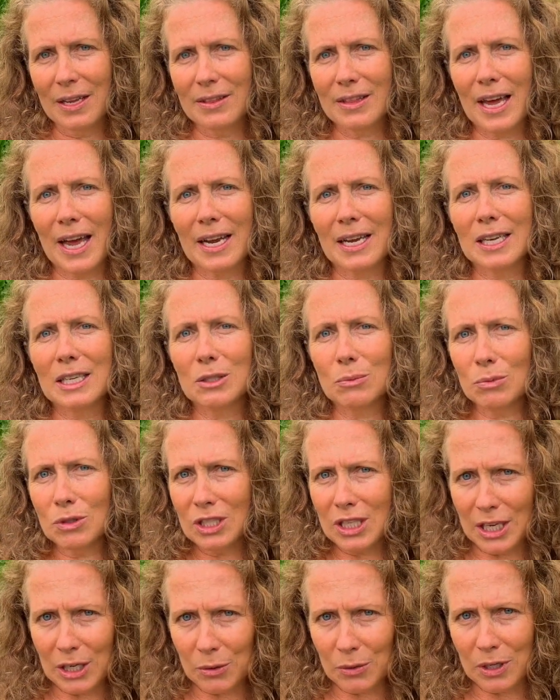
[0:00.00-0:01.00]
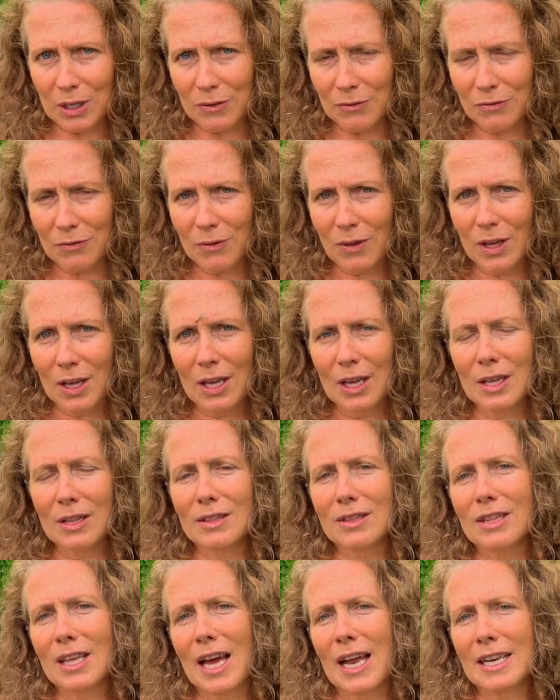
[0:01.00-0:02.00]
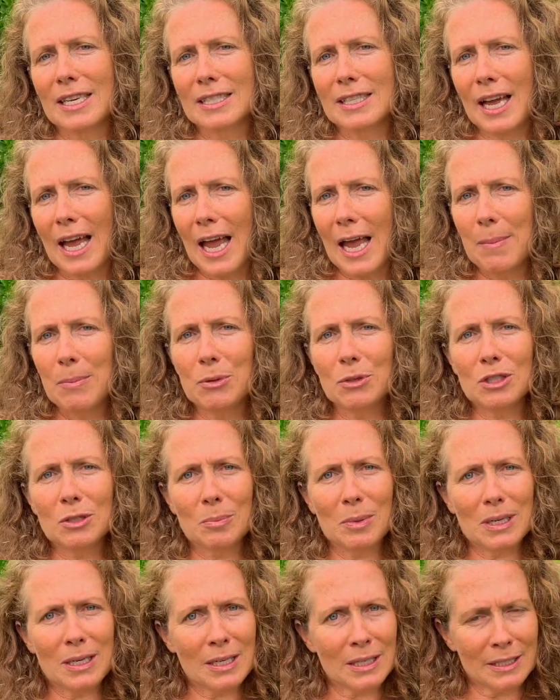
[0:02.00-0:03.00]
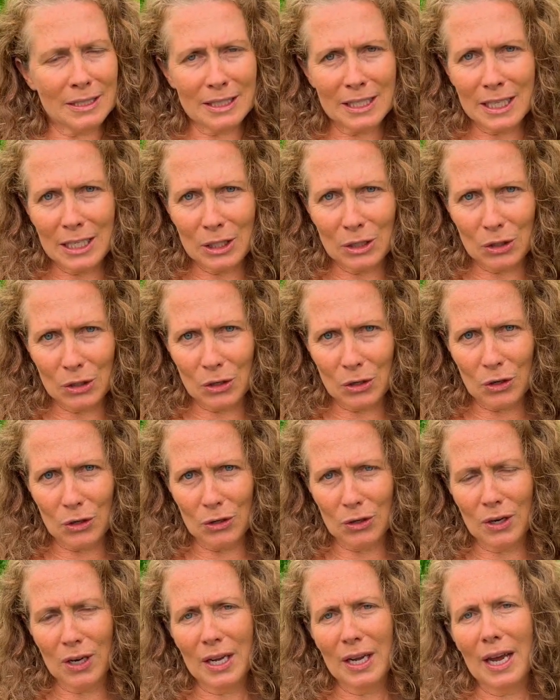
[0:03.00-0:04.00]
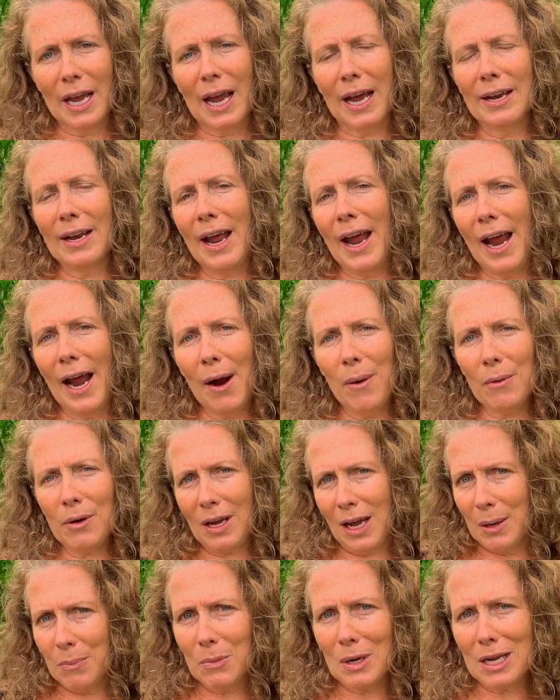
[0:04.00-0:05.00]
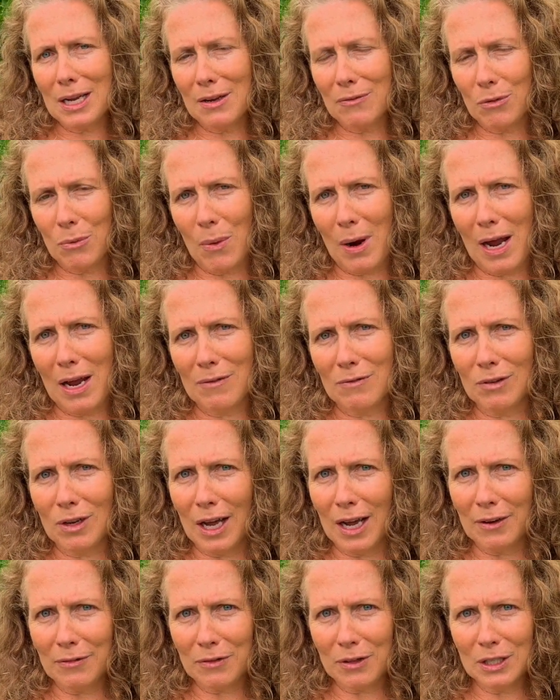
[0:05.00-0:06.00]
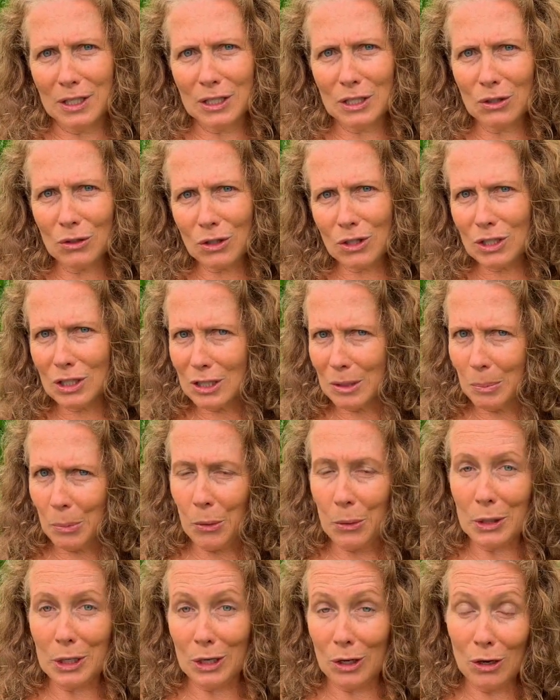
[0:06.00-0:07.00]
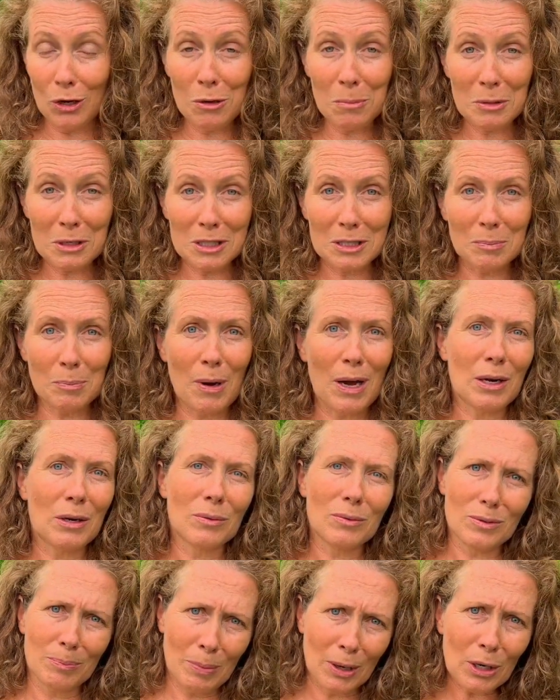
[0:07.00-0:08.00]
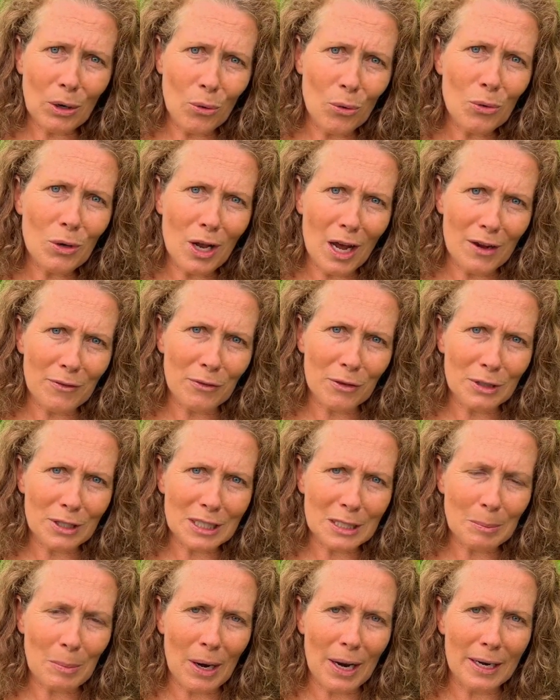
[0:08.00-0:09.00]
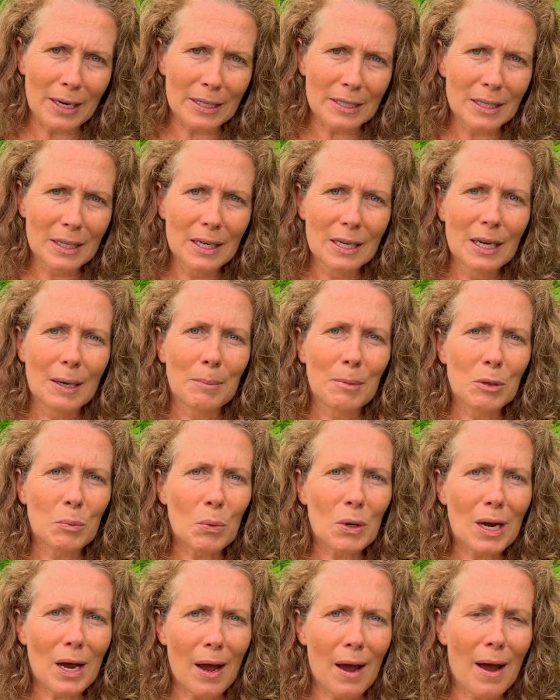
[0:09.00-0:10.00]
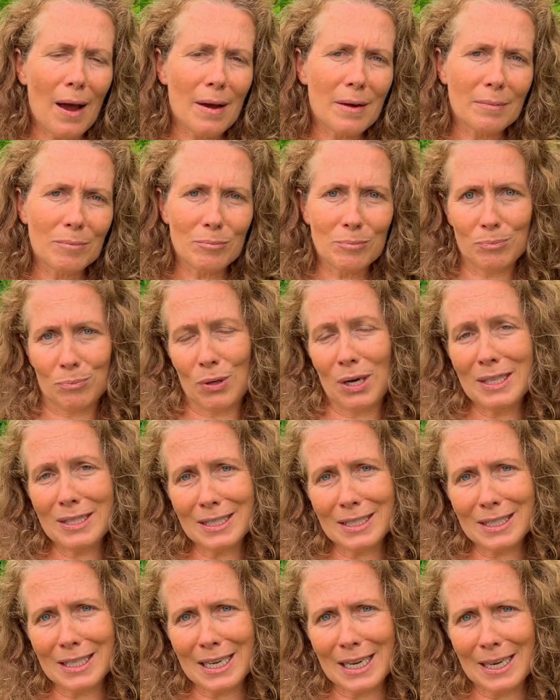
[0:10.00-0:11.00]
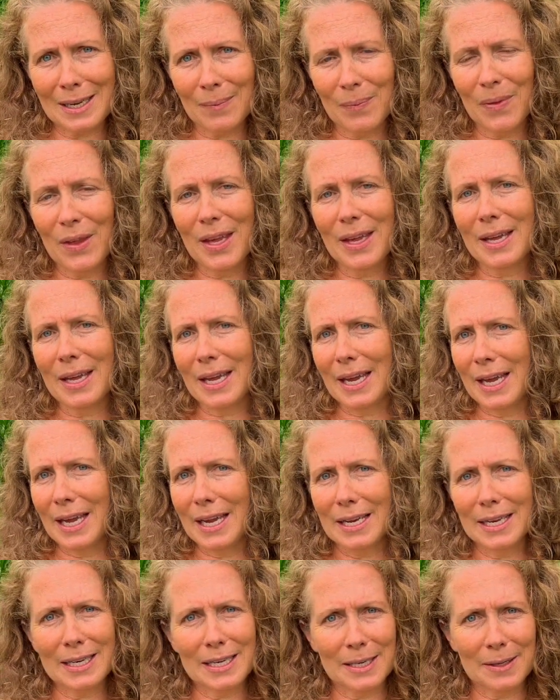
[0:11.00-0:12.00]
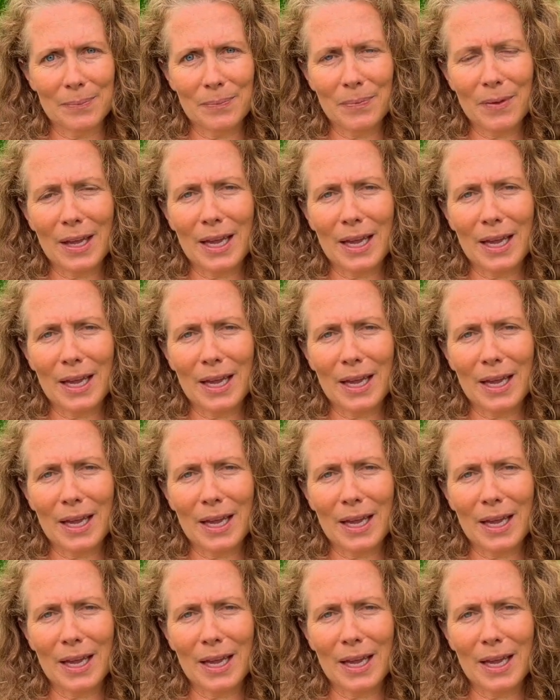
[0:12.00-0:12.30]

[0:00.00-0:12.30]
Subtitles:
that is regenerative, that is able to be continued on, and how can we live a way of life that is not just supporting humans but all life on this planet when we are presently in a